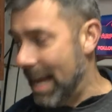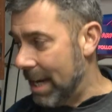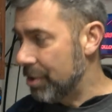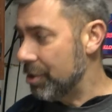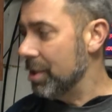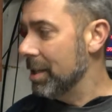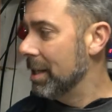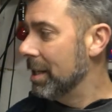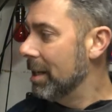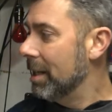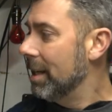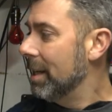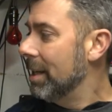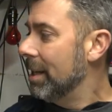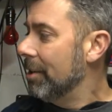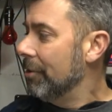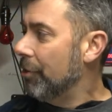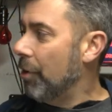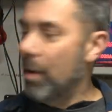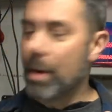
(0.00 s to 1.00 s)
action.
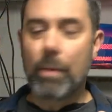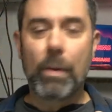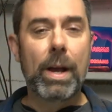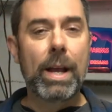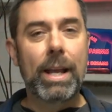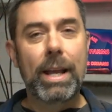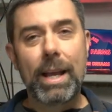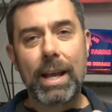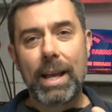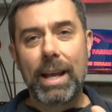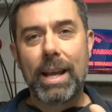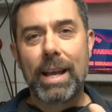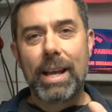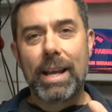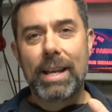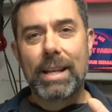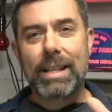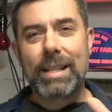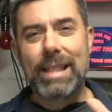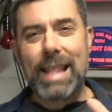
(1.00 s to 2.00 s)
So anyway,
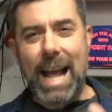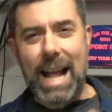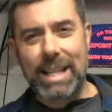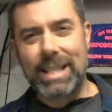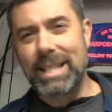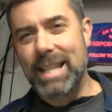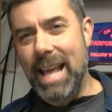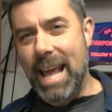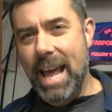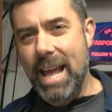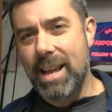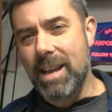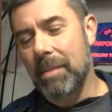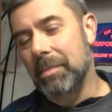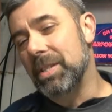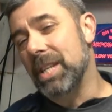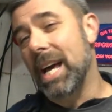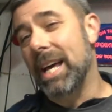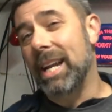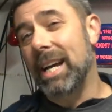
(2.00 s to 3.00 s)
that's the AM
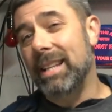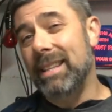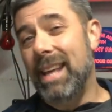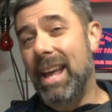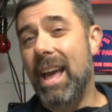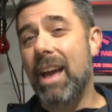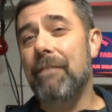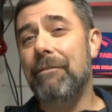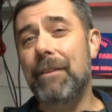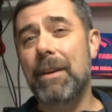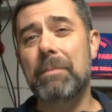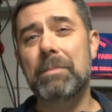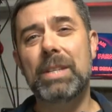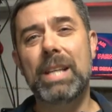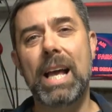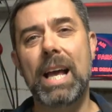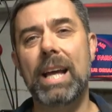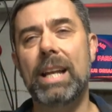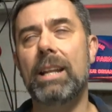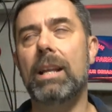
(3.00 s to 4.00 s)
side. On the FM
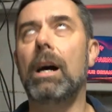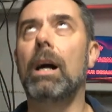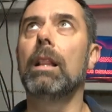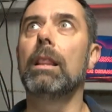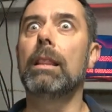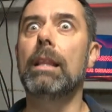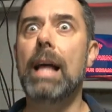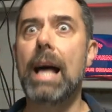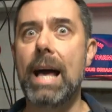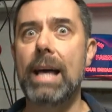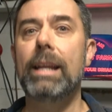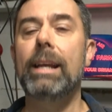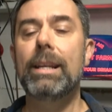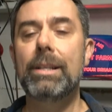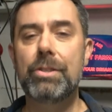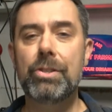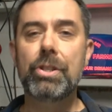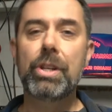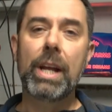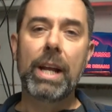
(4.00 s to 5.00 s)
side, a lot
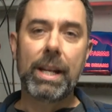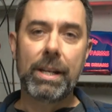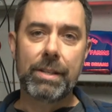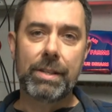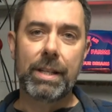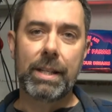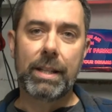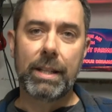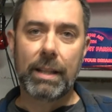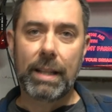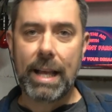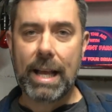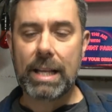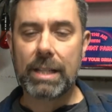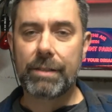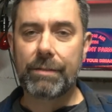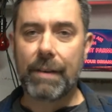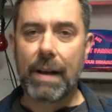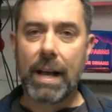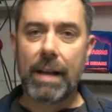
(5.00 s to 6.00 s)
has changed in the
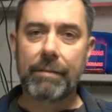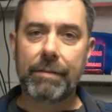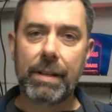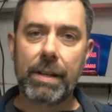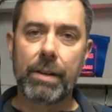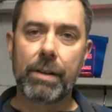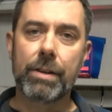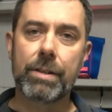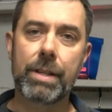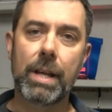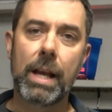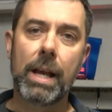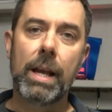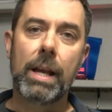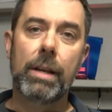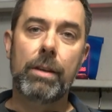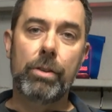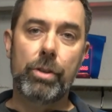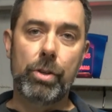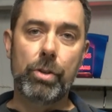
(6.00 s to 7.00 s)
last 5 years.
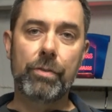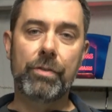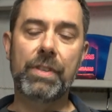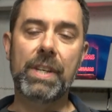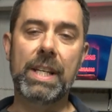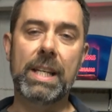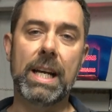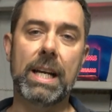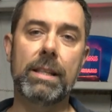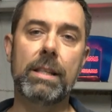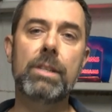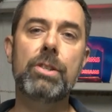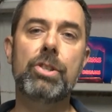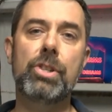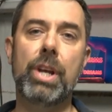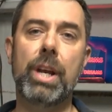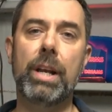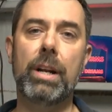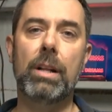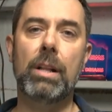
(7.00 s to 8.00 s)
You've seen on this
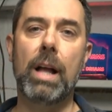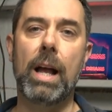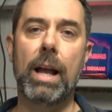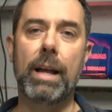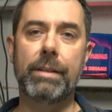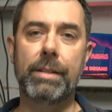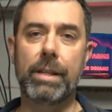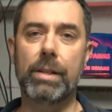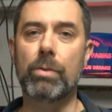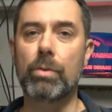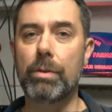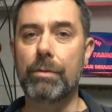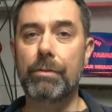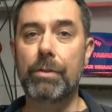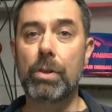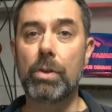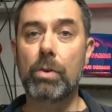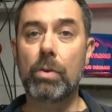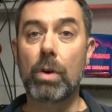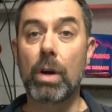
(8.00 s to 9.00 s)
channel, I did a
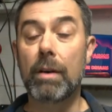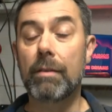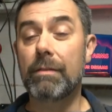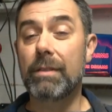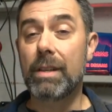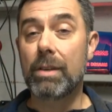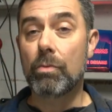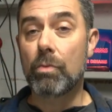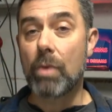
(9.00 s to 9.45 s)
review of the